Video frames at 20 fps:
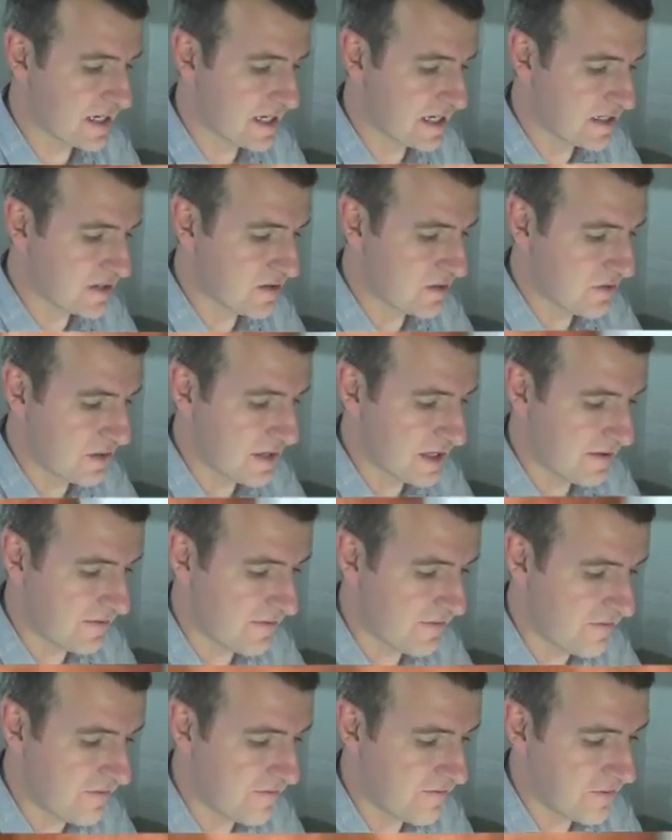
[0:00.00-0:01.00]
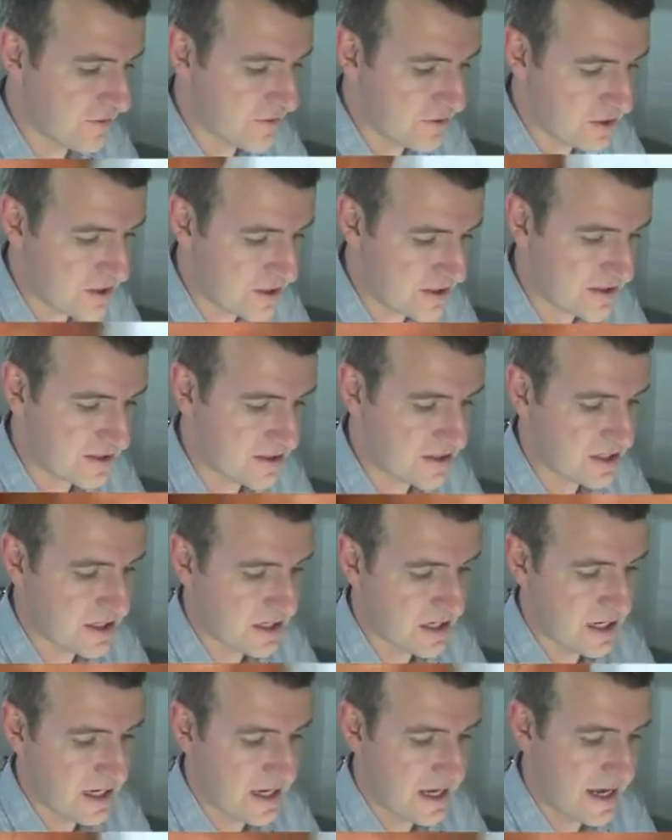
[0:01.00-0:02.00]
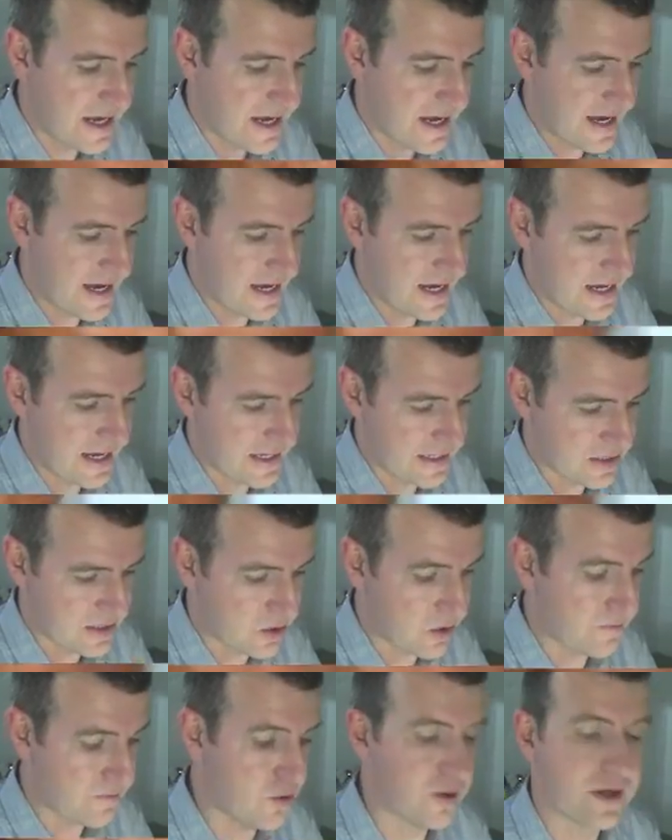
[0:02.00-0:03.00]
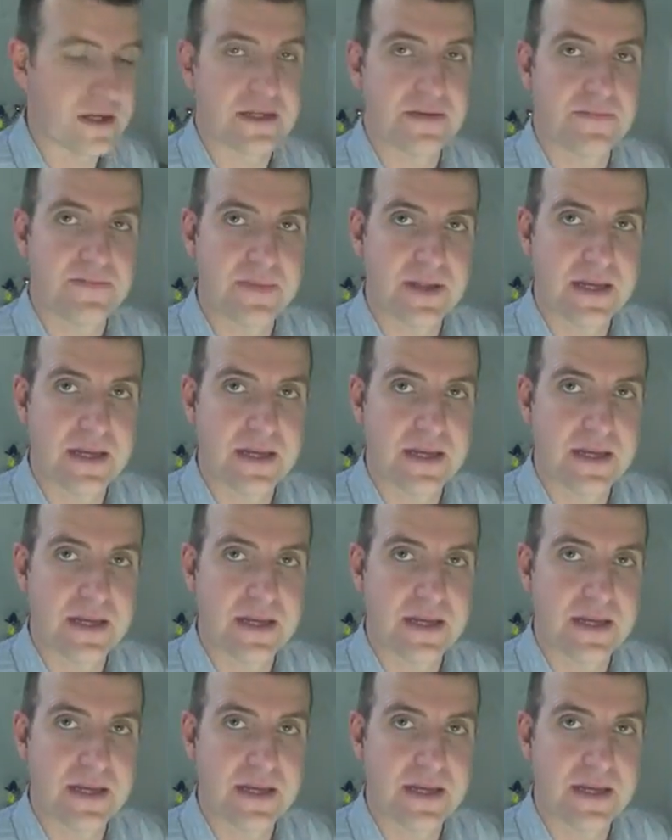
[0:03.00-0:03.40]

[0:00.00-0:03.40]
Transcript: is on the first uh, dot point.